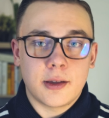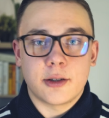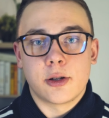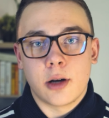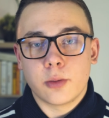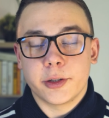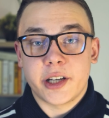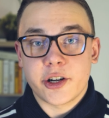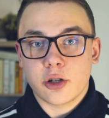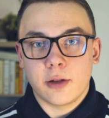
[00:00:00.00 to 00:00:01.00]
there's no
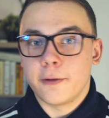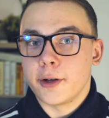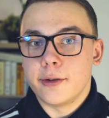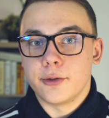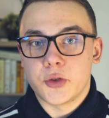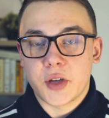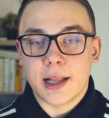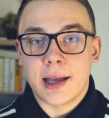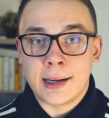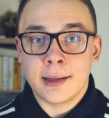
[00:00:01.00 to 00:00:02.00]
potential for you to
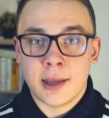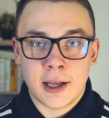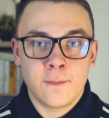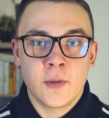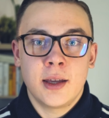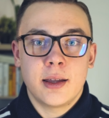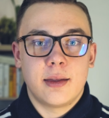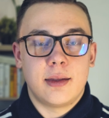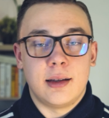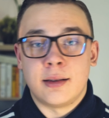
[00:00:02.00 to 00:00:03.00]
sell anything,
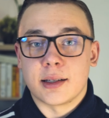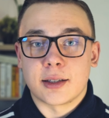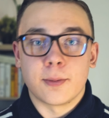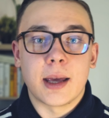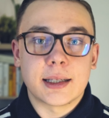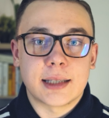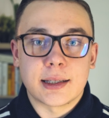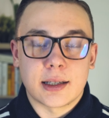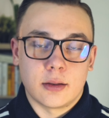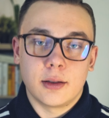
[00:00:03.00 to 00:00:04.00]
it doesn't make
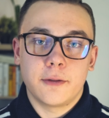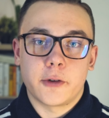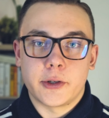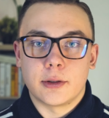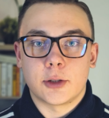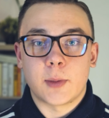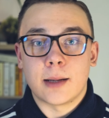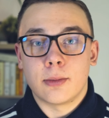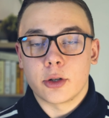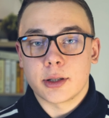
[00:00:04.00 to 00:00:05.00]
sense at all for you to
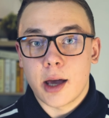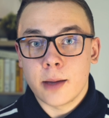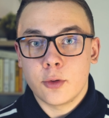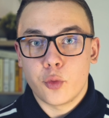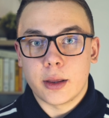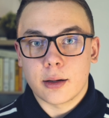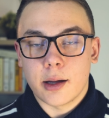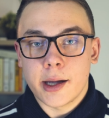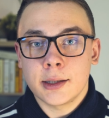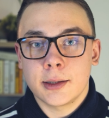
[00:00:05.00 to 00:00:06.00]
spend more time with the
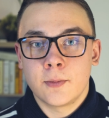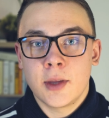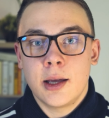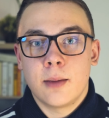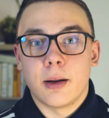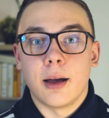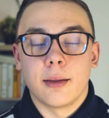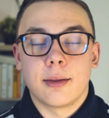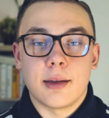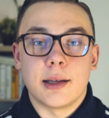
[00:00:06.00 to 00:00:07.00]
client,
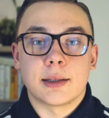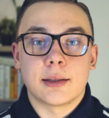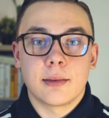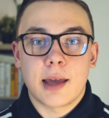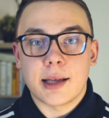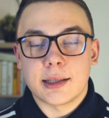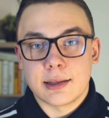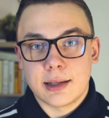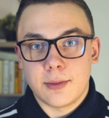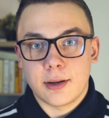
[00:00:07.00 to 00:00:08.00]
but these cases
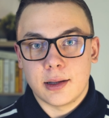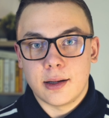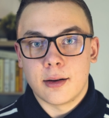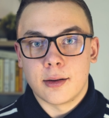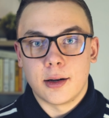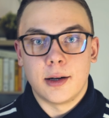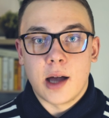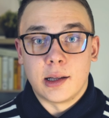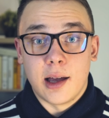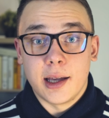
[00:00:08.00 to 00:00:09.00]
typically are
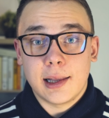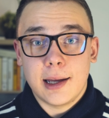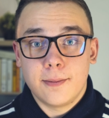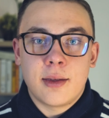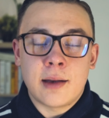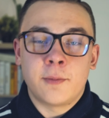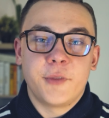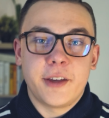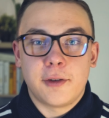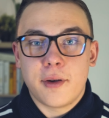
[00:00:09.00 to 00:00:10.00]
unlikely. Then,
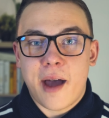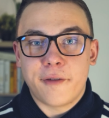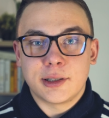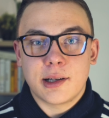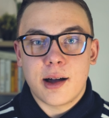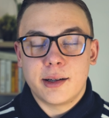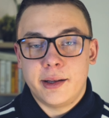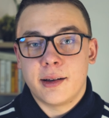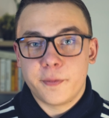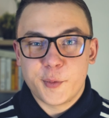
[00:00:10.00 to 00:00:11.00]
if you haven't got
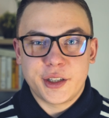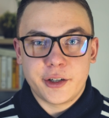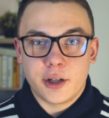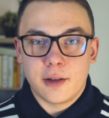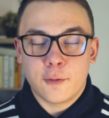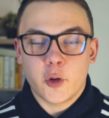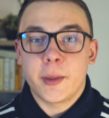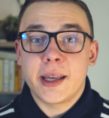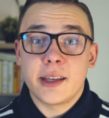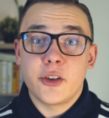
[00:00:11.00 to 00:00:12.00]
enough material for
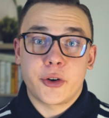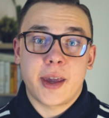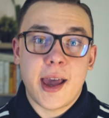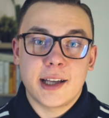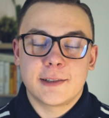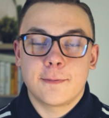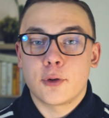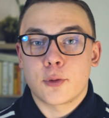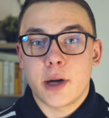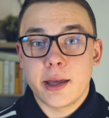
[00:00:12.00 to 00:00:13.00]
making your case
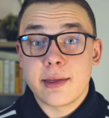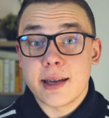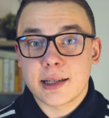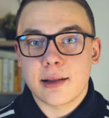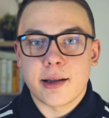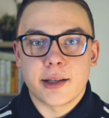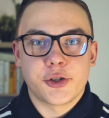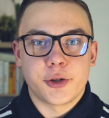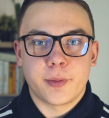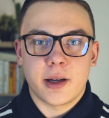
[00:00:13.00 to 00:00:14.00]
for why this client
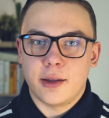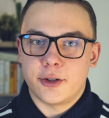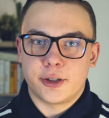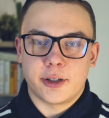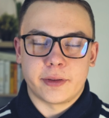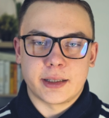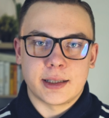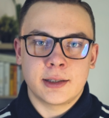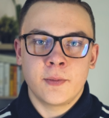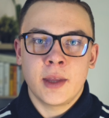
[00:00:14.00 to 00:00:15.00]
should buy your
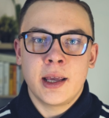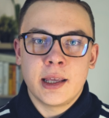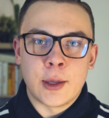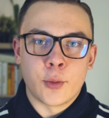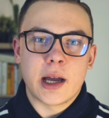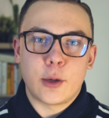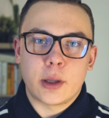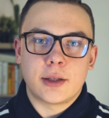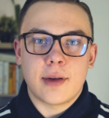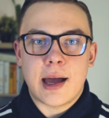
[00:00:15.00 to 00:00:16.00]
services, you might
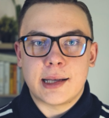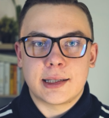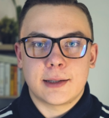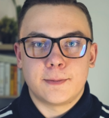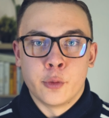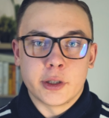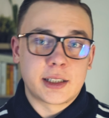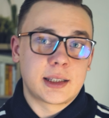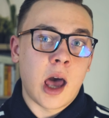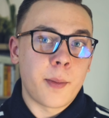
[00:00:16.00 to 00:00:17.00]
want to ask
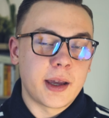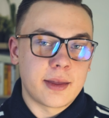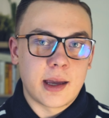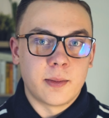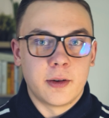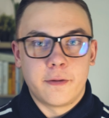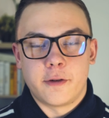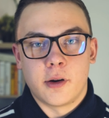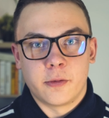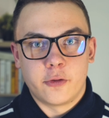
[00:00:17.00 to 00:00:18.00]
what's stopping them
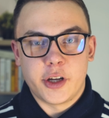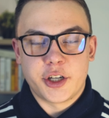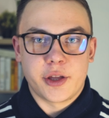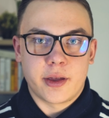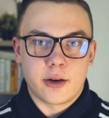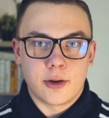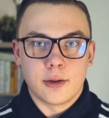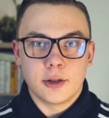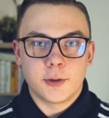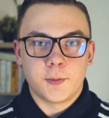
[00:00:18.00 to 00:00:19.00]
from reaching their
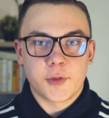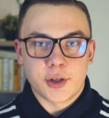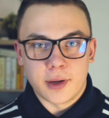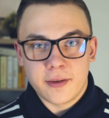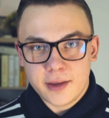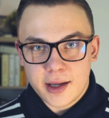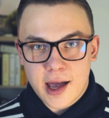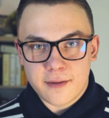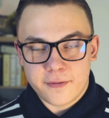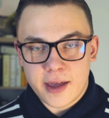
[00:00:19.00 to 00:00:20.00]
goals. So if they
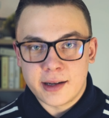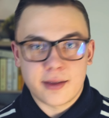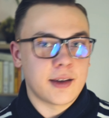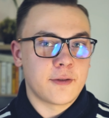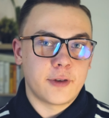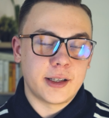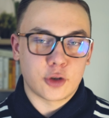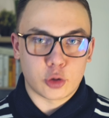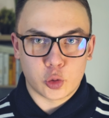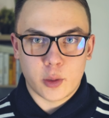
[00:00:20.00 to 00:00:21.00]
have anything
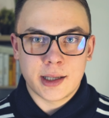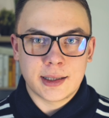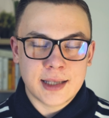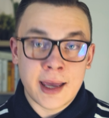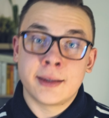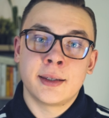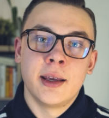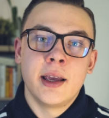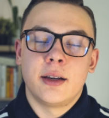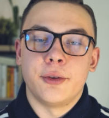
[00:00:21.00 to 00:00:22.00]
resource-wise set,
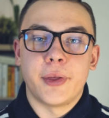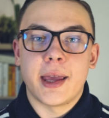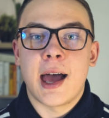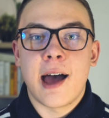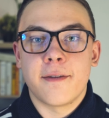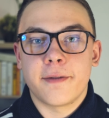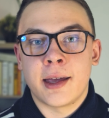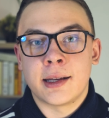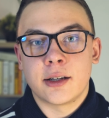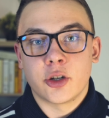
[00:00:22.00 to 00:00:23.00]
do they have
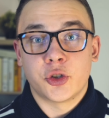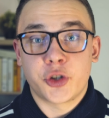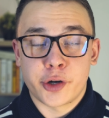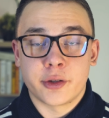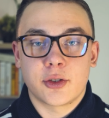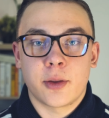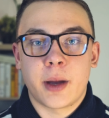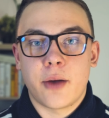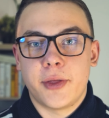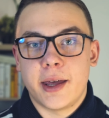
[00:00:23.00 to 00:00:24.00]
any concerns
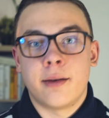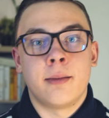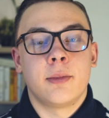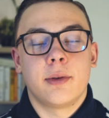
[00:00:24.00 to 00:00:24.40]
about them